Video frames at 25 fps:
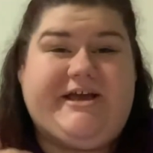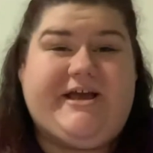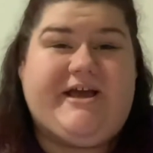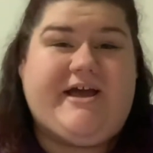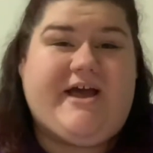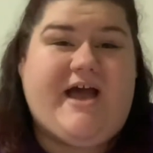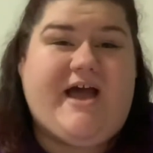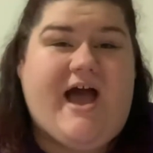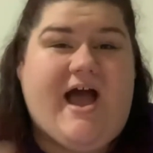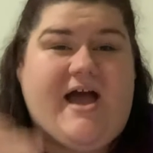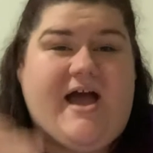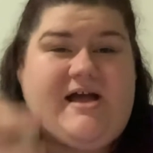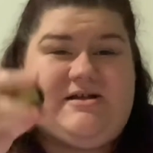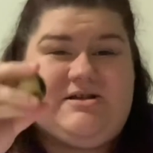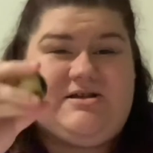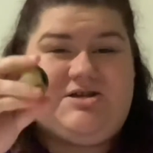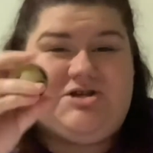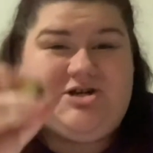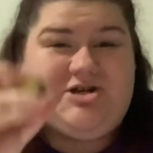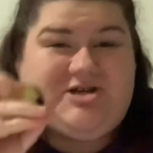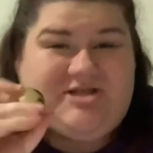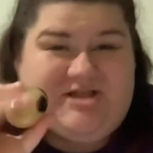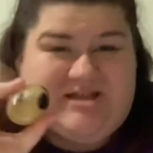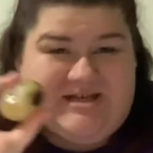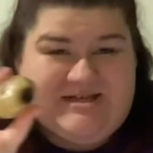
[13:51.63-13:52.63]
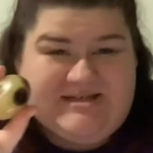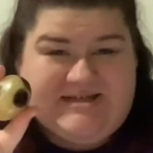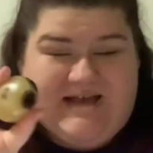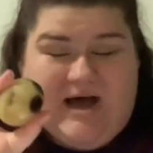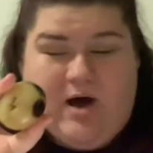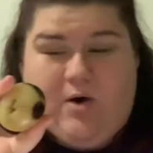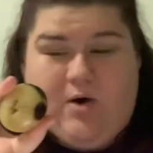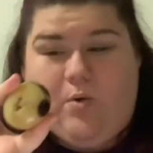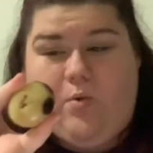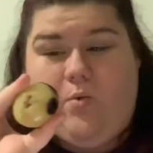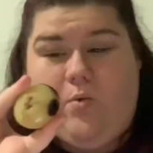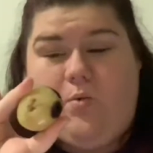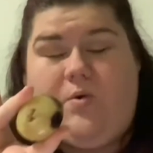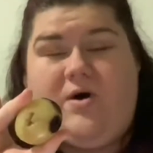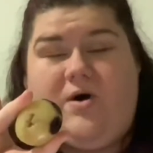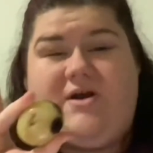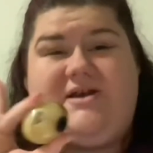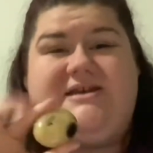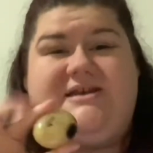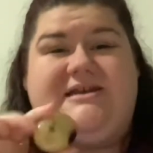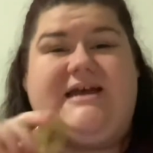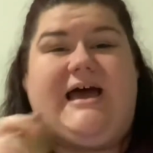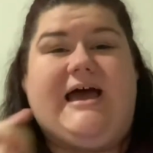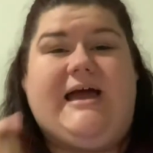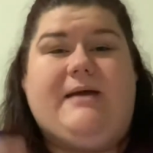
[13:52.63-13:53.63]
I took this out one
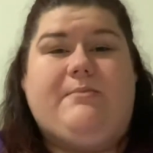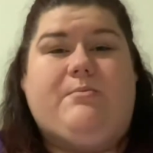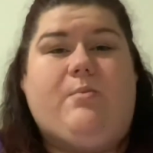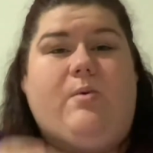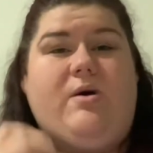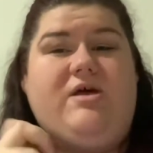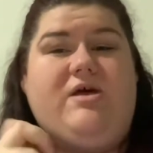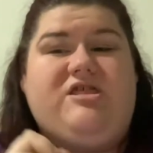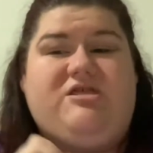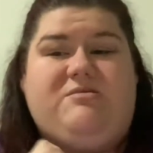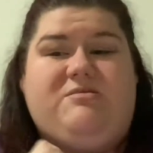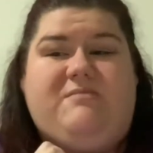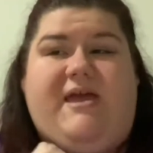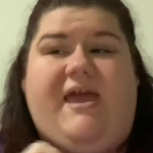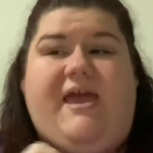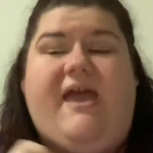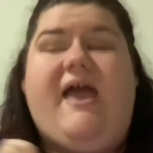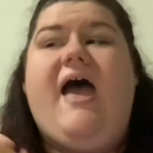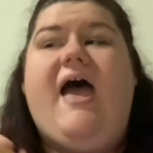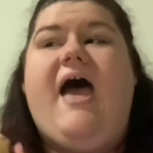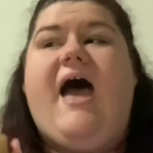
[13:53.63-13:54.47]
time with me.